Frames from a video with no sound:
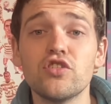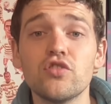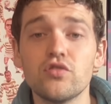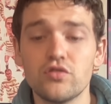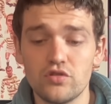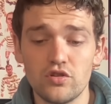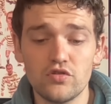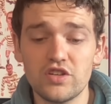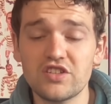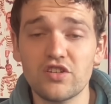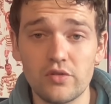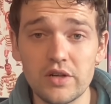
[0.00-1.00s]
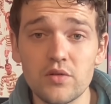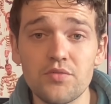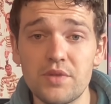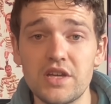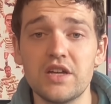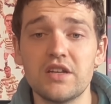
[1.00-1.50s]
Do you disagree with
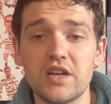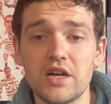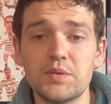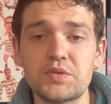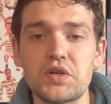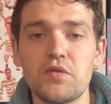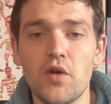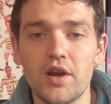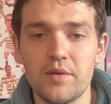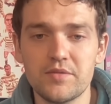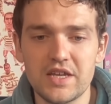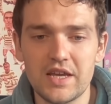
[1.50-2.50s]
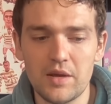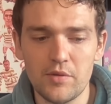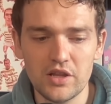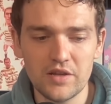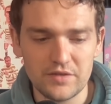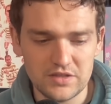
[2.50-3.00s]
me in terms of what I'm saying
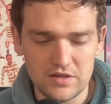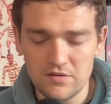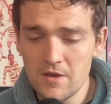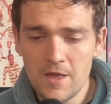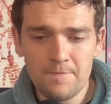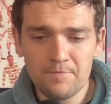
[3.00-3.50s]
about Livingston?